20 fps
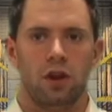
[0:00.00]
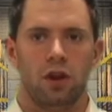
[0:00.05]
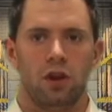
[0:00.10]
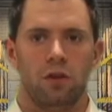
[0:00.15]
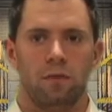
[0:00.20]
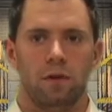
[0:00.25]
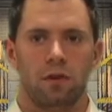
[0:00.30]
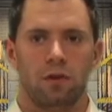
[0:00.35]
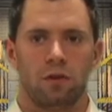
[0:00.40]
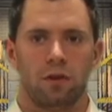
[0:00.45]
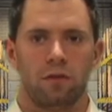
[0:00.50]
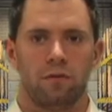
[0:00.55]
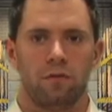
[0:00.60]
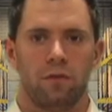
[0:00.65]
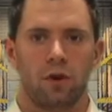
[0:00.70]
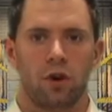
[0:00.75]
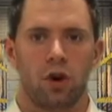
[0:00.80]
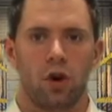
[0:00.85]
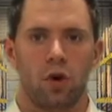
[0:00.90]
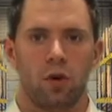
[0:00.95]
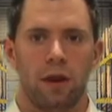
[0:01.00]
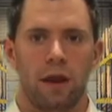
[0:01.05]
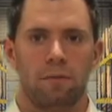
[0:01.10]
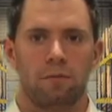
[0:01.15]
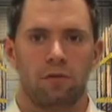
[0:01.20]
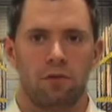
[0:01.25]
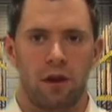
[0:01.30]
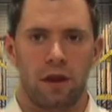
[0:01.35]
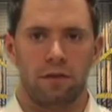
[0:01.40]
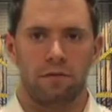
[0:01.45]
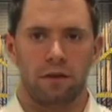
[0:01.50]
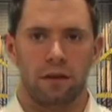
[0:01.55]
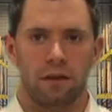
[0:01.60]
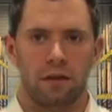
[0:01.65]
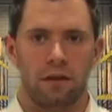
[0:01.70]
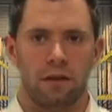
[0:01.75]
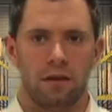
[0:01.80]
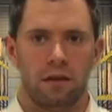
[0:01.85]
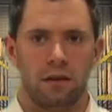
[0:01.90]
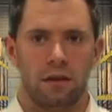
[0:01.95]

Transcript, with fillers: you'd be looking for codename Raven.